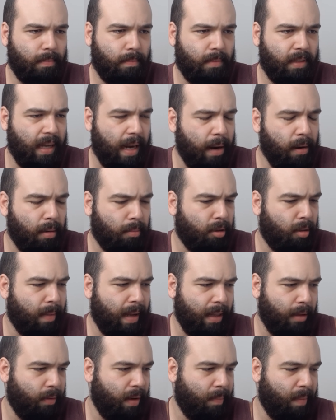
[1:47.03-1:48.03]
terrible
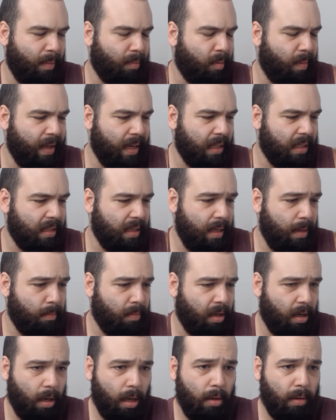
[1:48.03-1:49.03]
by the way people made it seem,
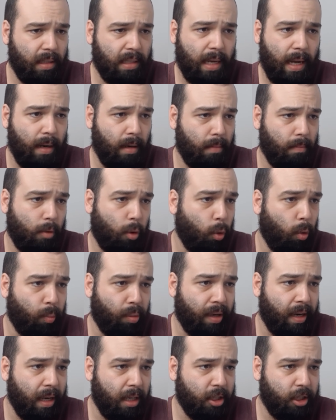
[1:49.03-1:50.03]
but no, it's got cool
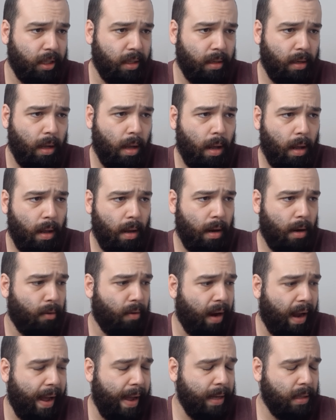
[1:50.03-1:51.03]
production. It
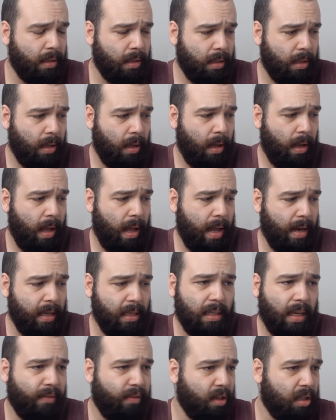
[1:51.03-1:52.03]
rides, and
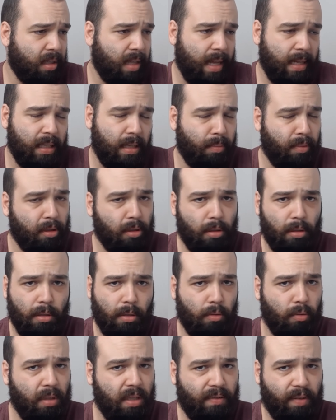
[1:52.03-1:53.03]
he's given us that typical
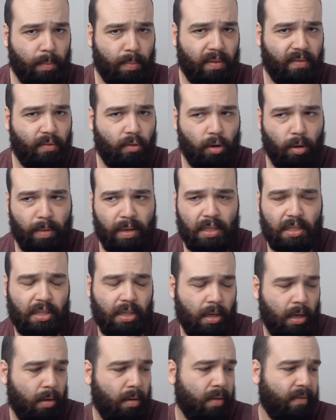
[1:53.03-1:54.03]
little Uzi Vert performance,
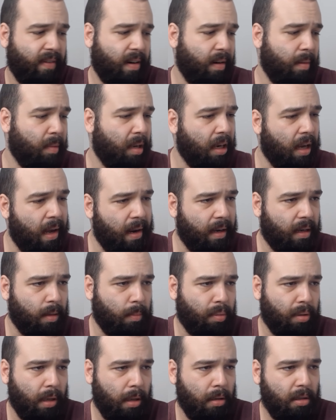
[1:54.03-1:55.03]
you know, a very melodic
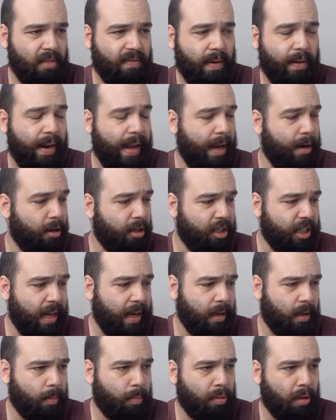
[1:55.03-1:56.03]
approach, very
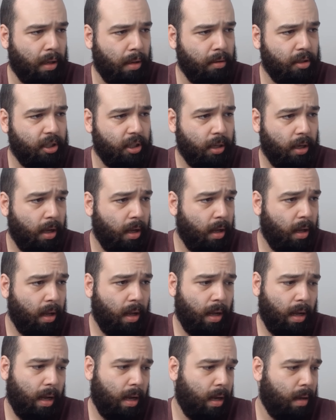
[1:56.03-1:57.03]
energetic approach.
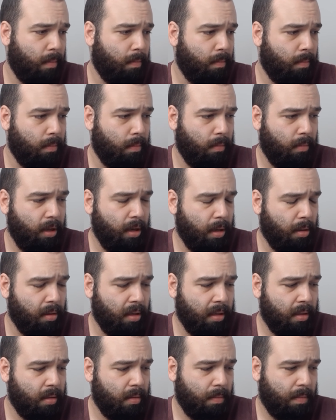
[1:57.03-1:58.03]
You know,
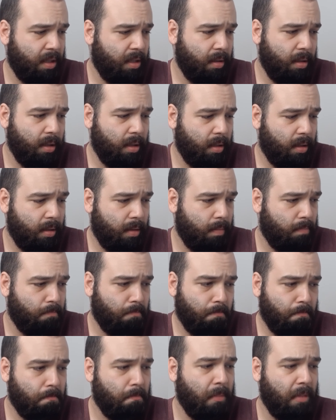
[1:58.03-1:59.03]
this is
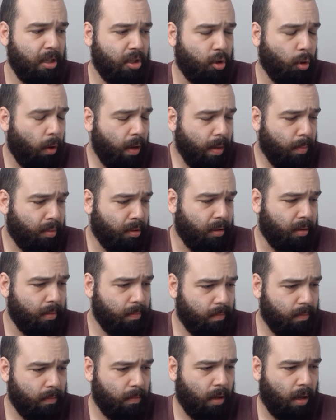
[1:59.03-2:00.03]
enjoyable,
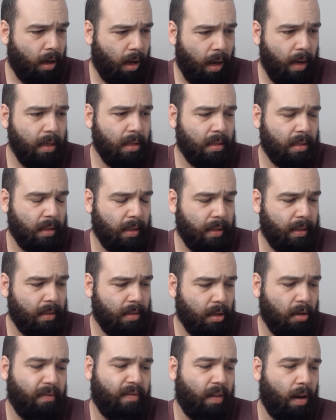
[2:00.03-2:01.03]
honestly,
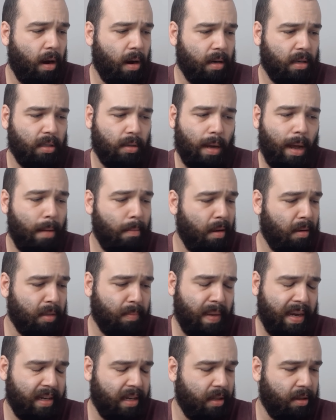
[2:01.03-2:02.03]
so far. So I'm
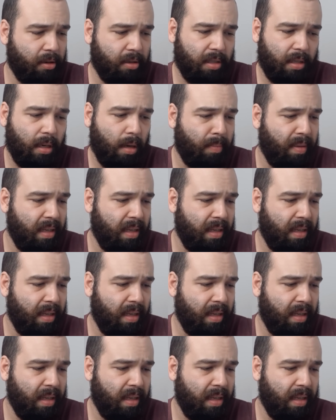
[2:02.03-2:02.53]
expecting there's going to